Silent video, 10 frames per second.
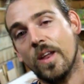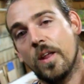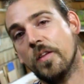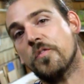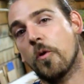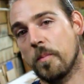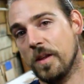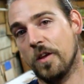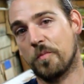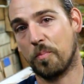Now this
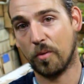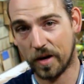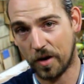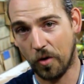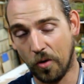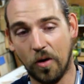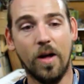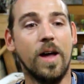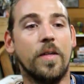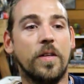formula is pretty
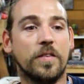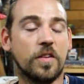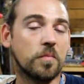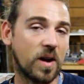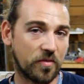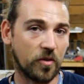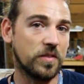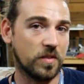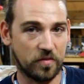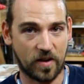cool. This is my
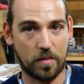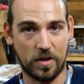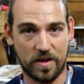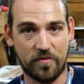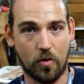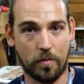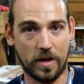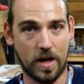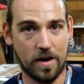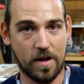friends and family
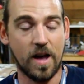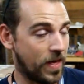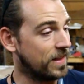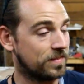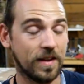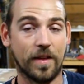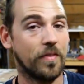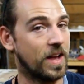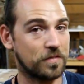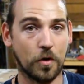formula. That's it.
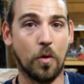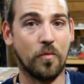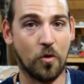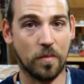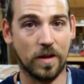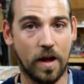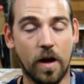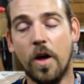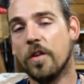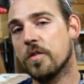That's the whole formula.
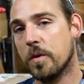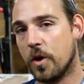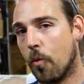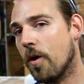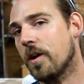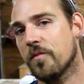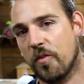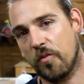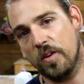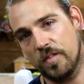So when you're working
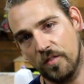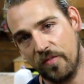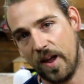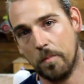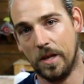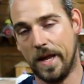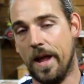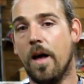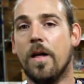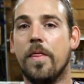for friends and
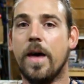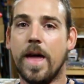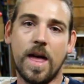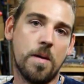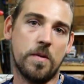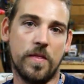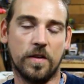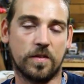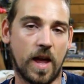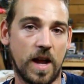family, the M in
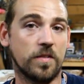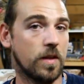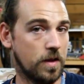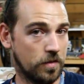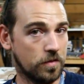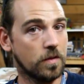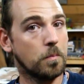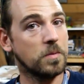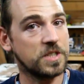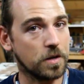this case is
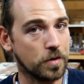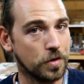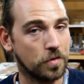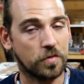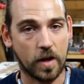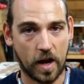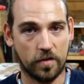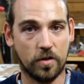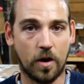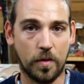materials,
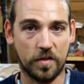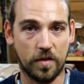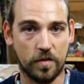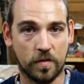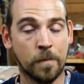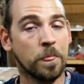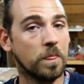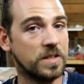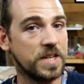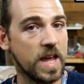as it always is.
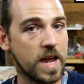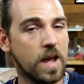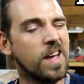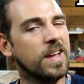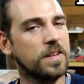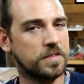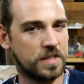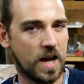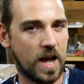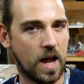The T is
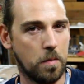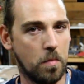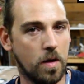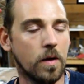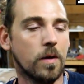time.